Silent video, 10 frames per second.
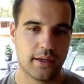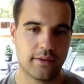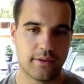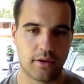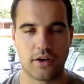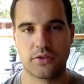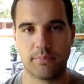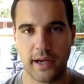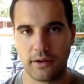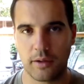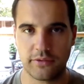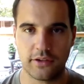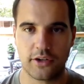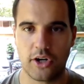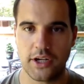there are some bankruptcy
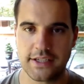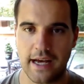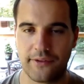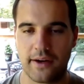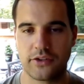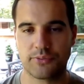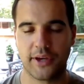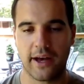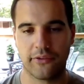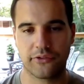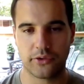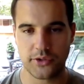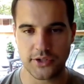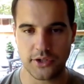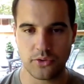attorneys out there and some
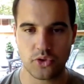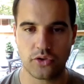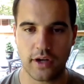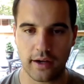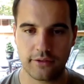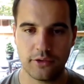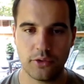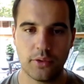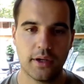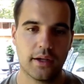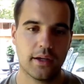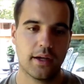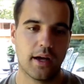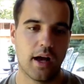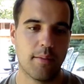counselors that you should talk to
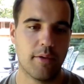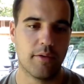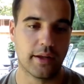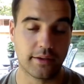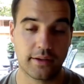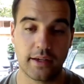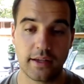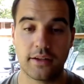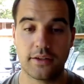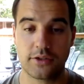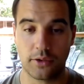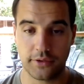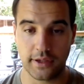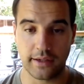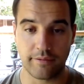and get
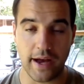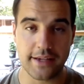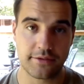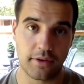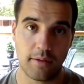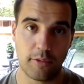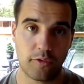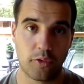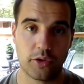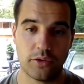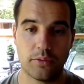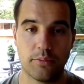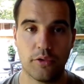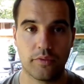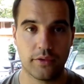consulting advice from before you
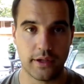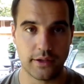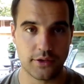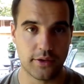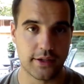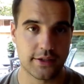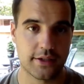move into this